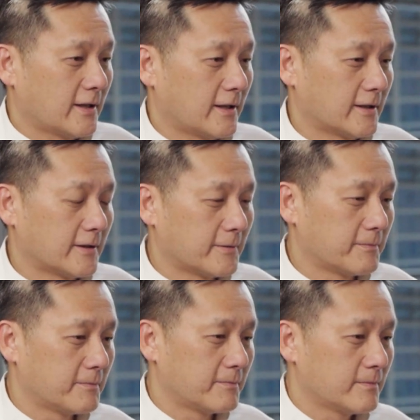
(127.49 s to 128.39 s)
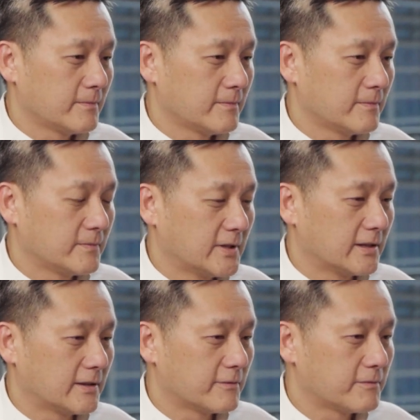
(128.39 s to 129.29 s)

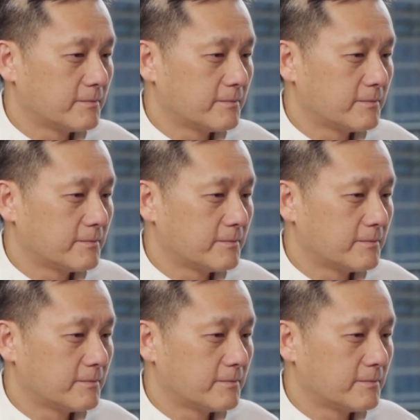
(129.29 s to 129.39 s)
the